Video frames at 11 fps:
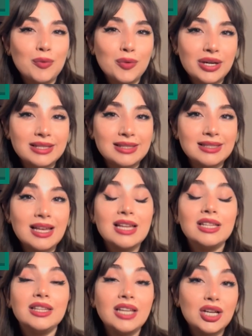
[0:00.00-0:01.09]
words,
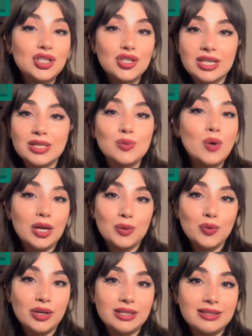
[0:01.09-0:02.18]
not just one
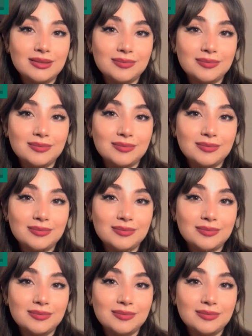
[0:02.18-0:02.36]
word.